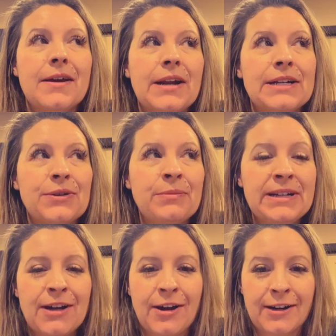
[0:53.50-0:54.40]
and I told
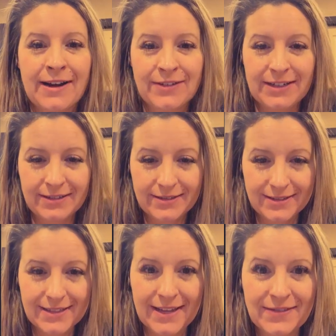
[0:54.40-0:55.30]
my daughter, I have a
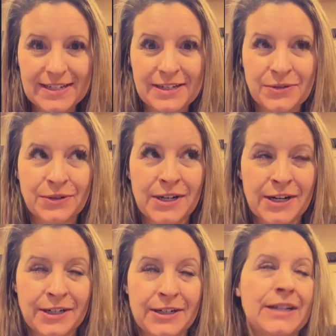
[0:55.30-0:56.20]
seventeen year old
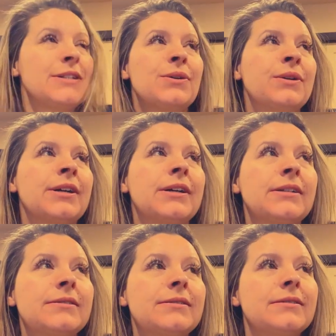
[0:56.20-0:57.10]
daughter, and I told her
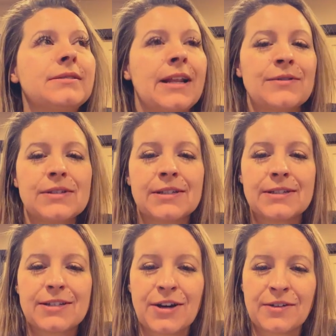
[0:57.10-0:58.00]
that I was gonna
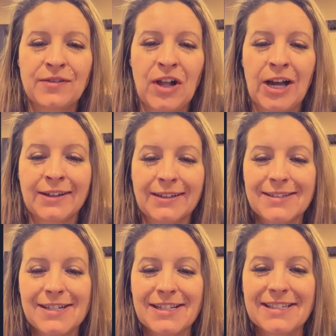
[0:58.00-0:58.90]
start a vlog,
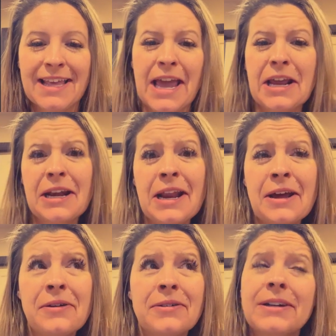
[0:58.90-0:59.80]
and she's like,
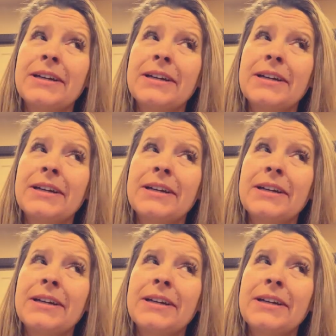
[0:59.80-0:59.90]
no,